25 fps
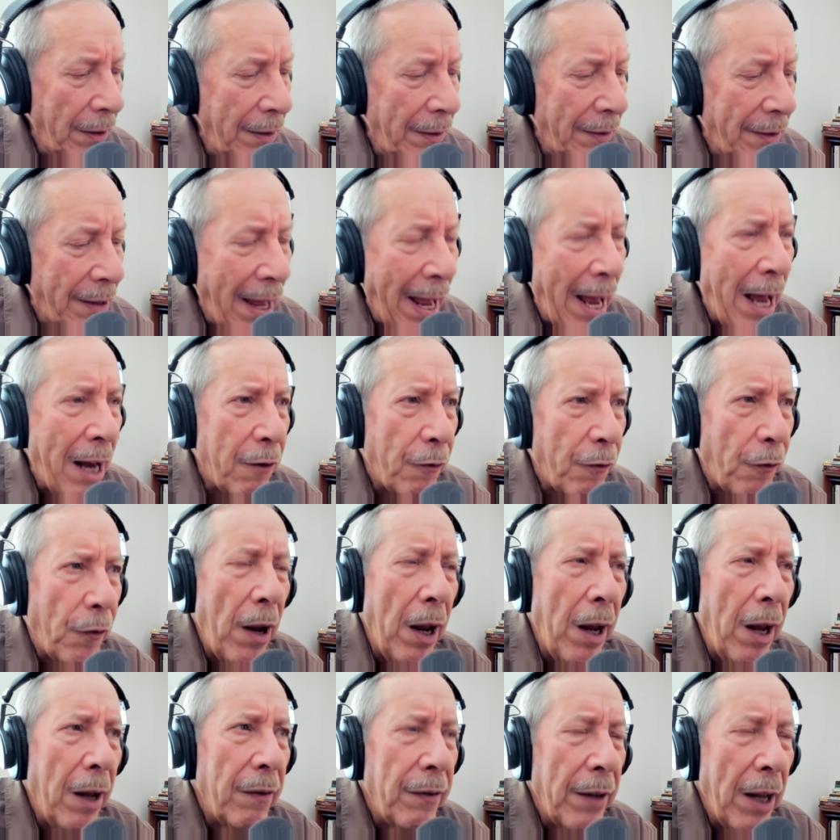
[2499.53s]

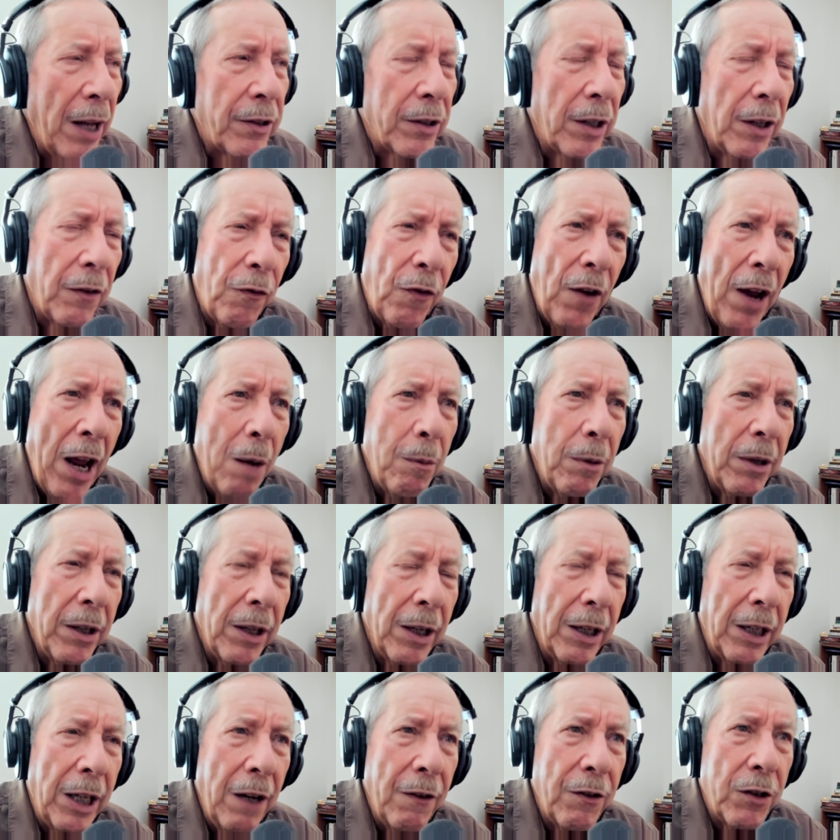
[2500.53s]
that's a family
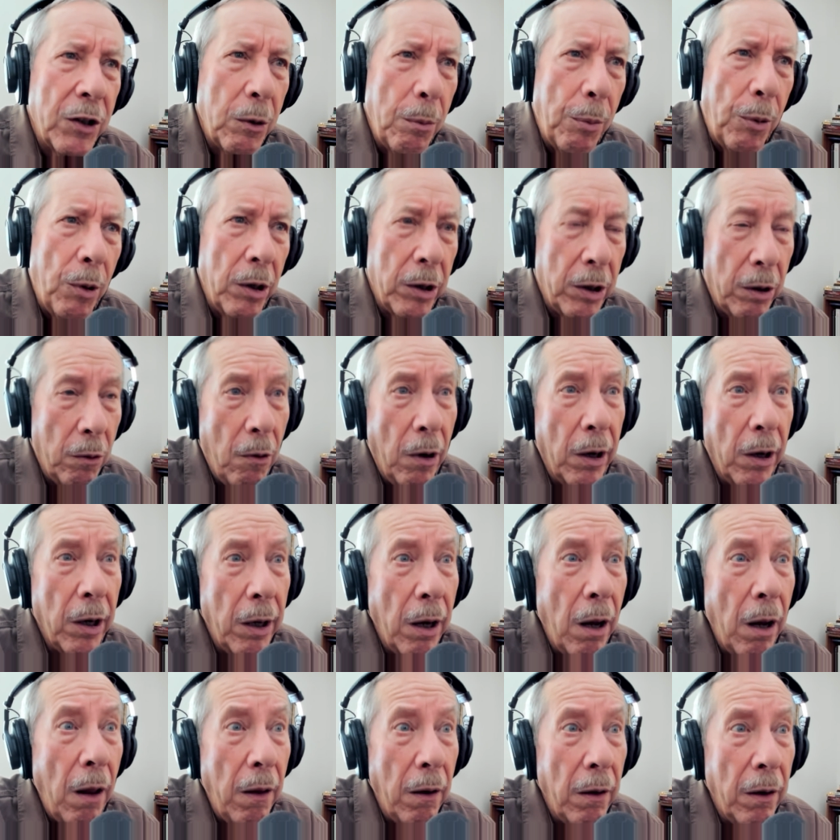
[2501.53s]
that gives support to one
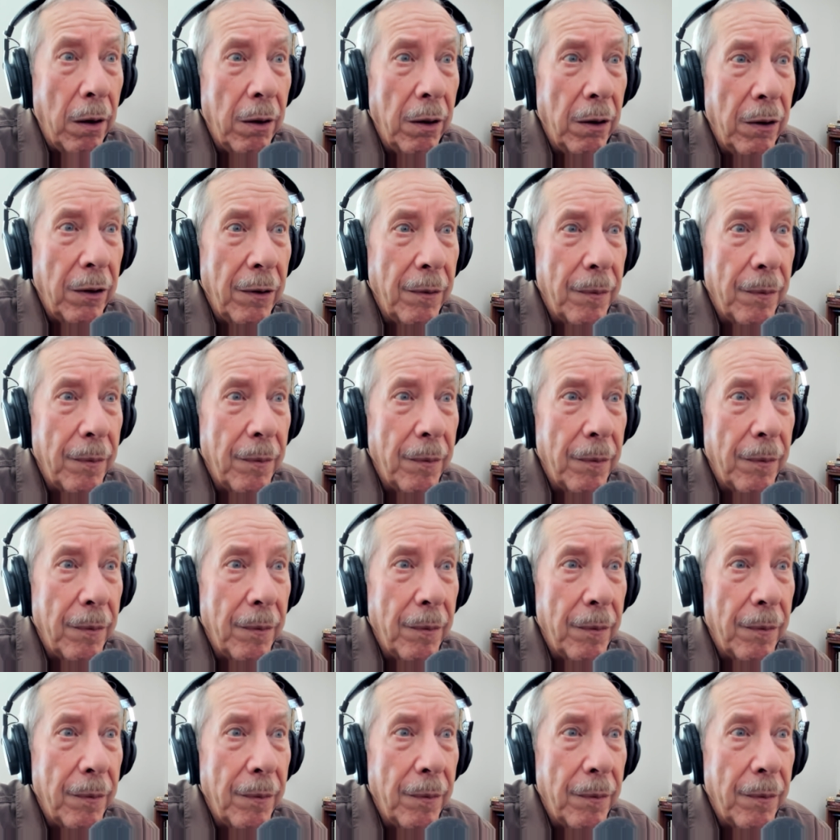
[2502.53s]
another.